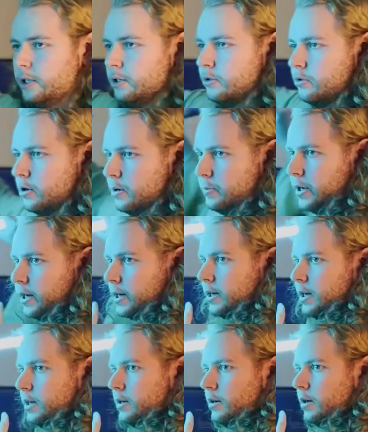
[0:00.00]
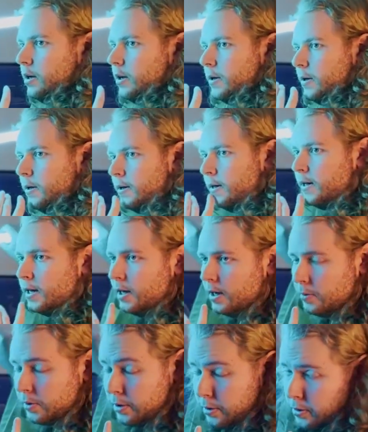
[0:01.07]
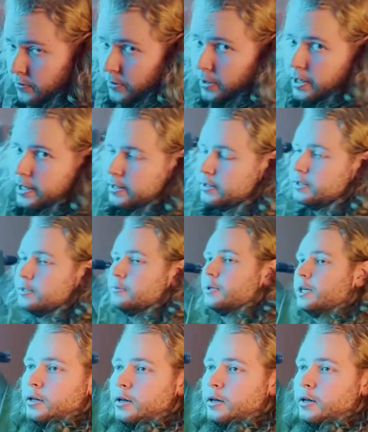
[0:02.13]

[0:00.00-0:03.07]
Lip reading: need to draw it back again, or we can go for the legs.